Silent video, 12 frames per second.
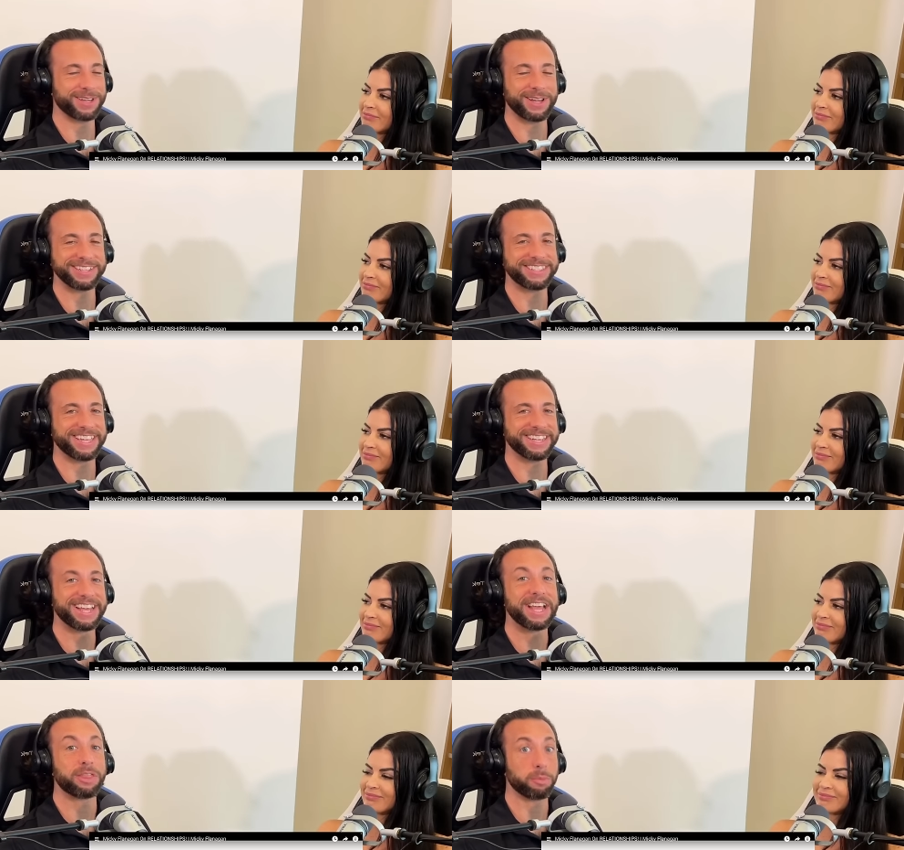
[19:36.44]
Speaker 1: of
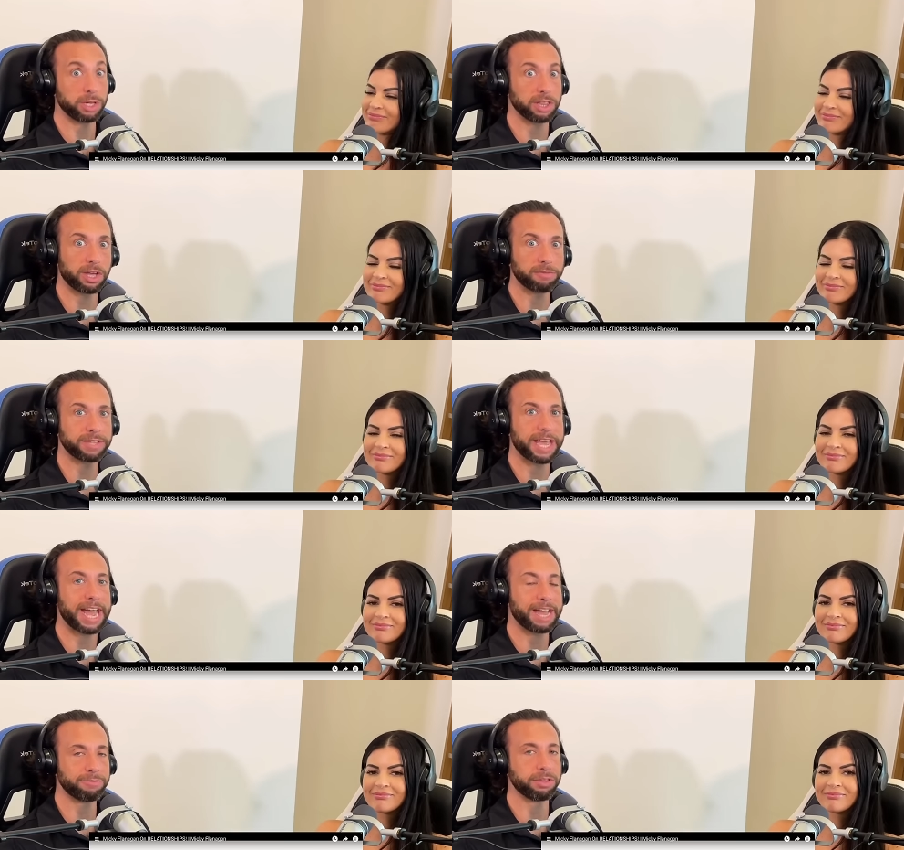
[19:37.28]
content, then we'd love
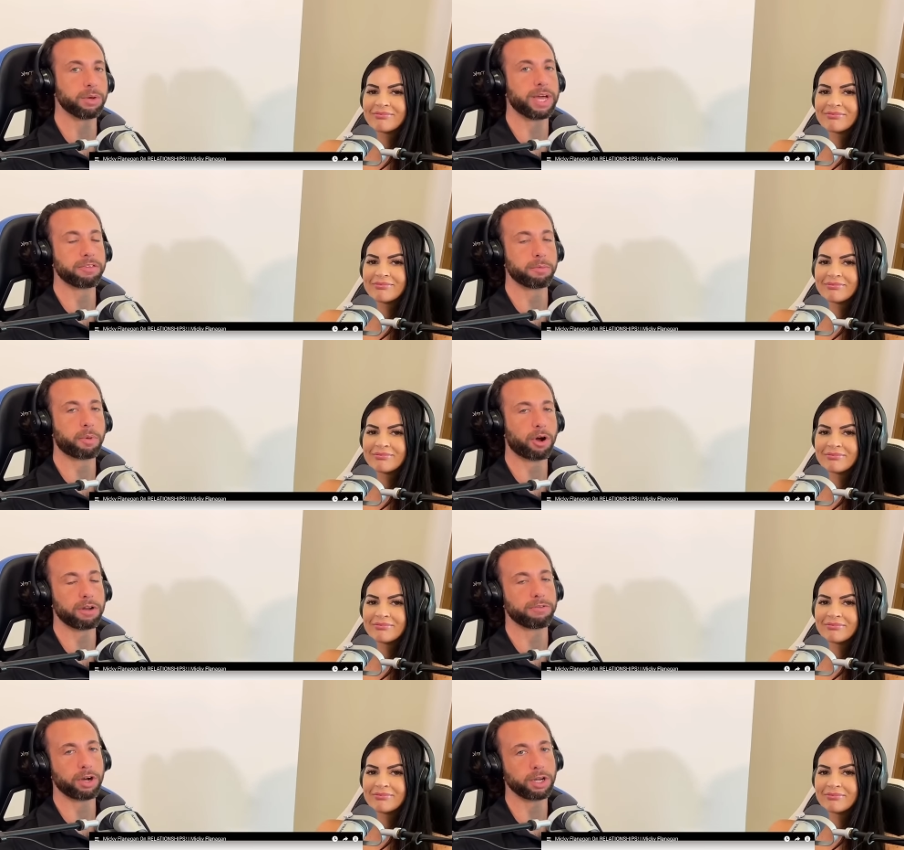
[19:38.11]
to have you as a
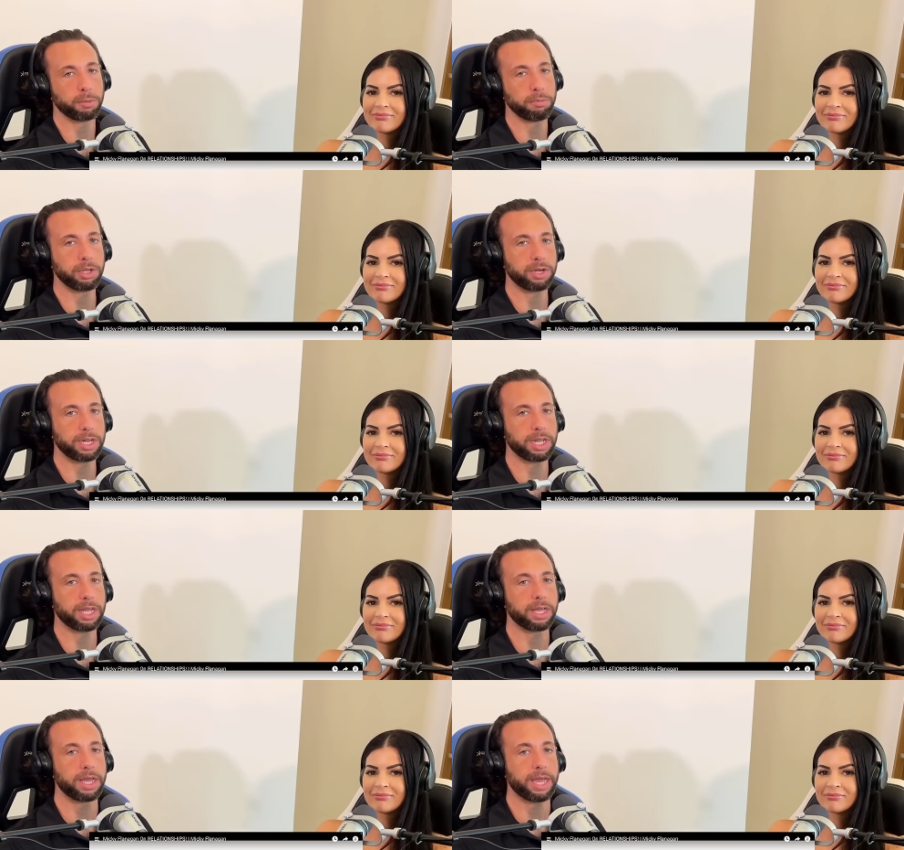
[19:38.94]
part of our
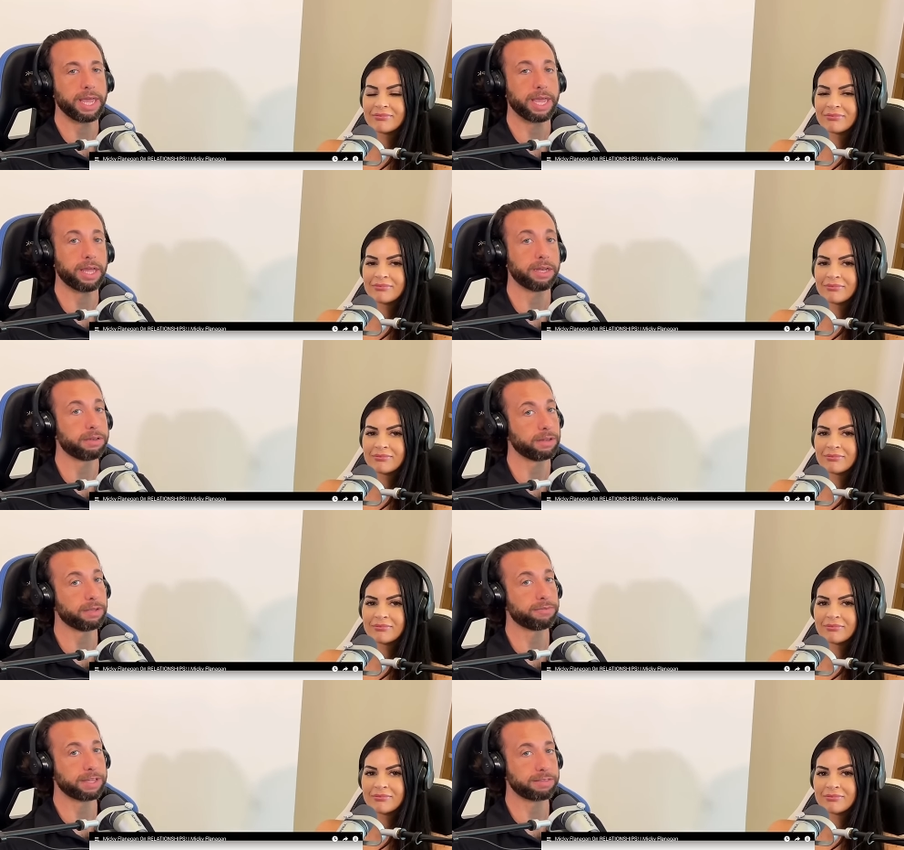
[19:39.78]
community.
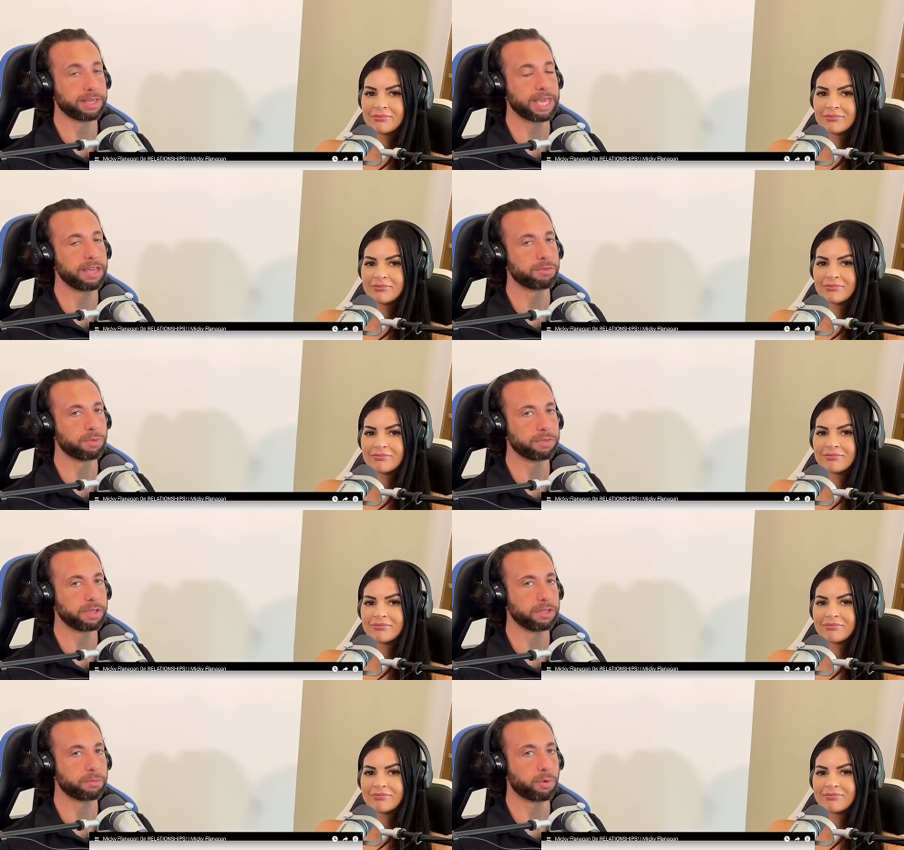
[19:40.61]
And if that's the case,
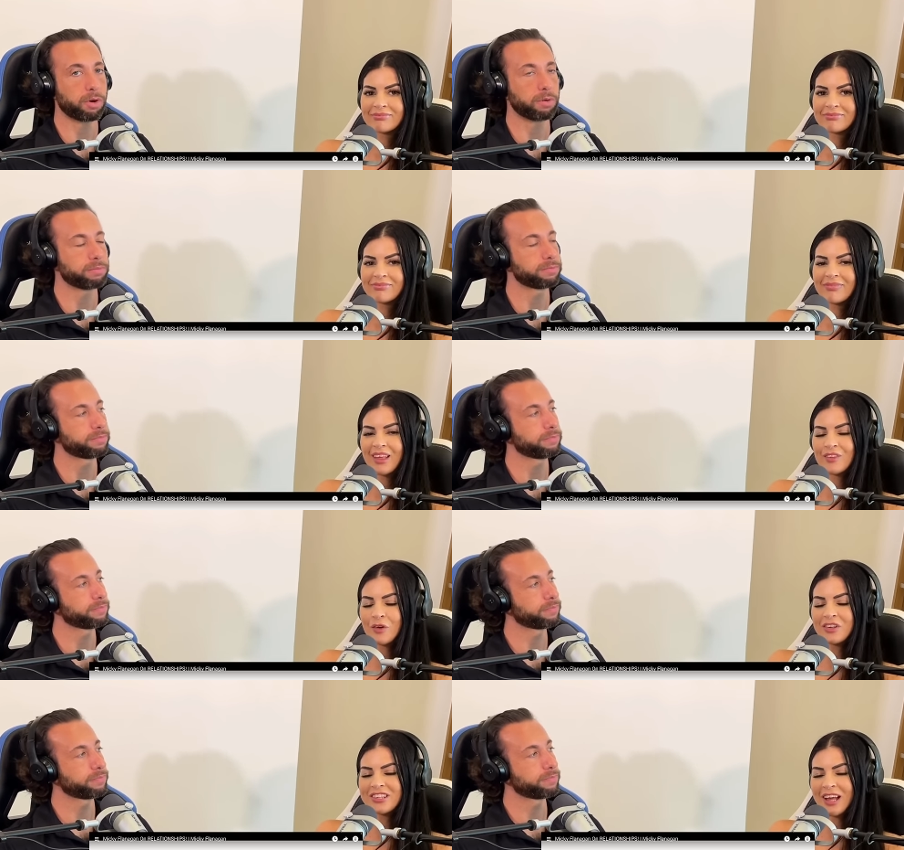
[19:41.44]
we'll see you tomorrow.
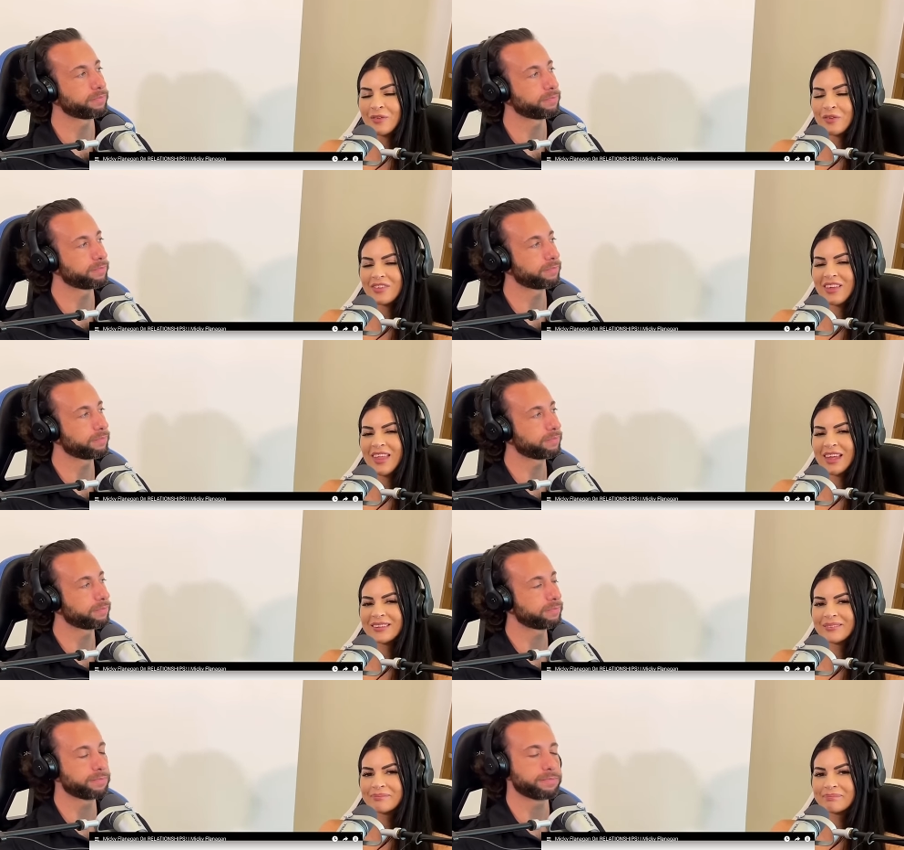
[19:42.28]
Speaker 2: Thanks for watching, guys. We'll see you
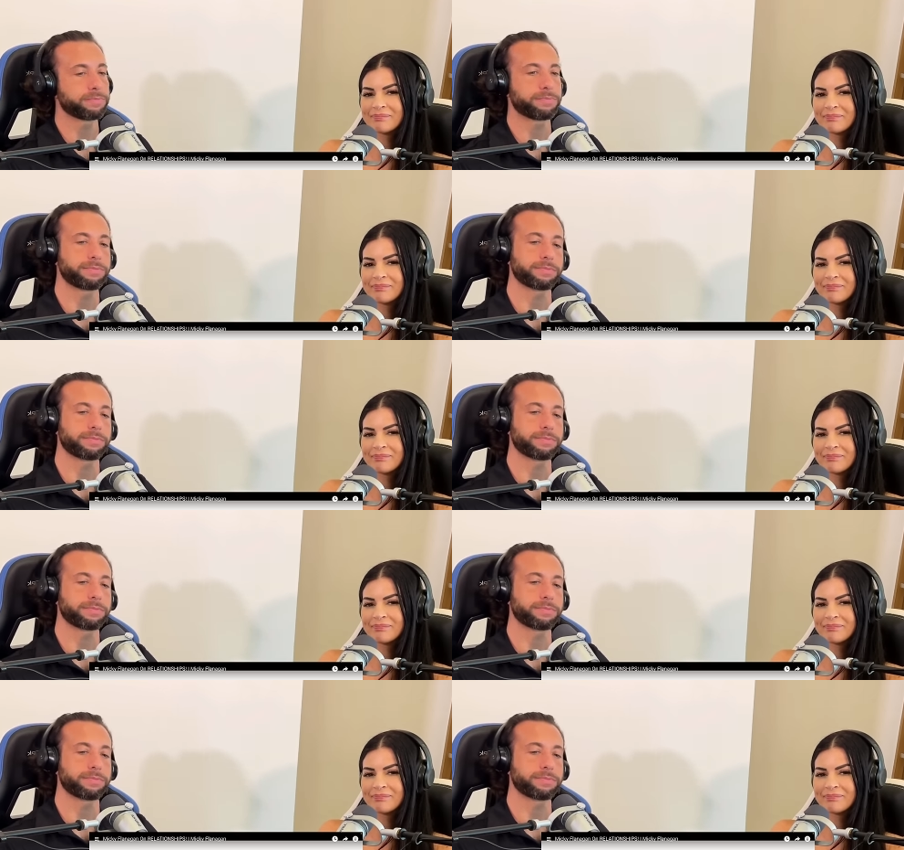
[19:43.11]
then.